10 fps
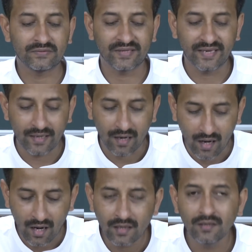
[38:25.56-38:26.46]
they
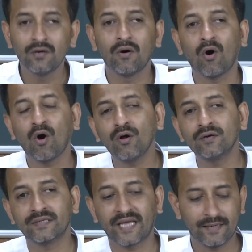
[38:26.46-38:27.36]
are or
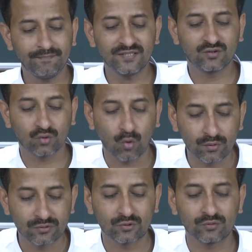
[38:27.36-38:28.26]
can be
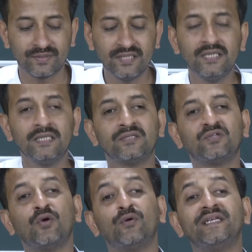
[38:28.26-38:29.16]
shown to be
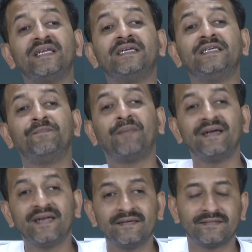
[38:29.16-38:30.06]
theory
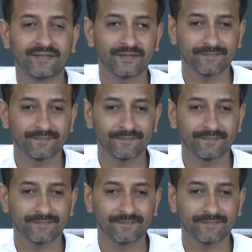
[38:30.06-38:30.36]
independent.